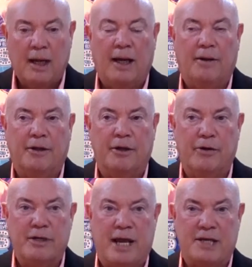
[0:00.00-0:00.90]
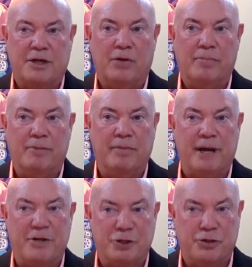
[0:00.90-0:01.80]
Uh, you know, it has only been
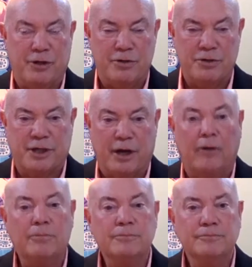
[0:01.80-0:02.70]
about two years ago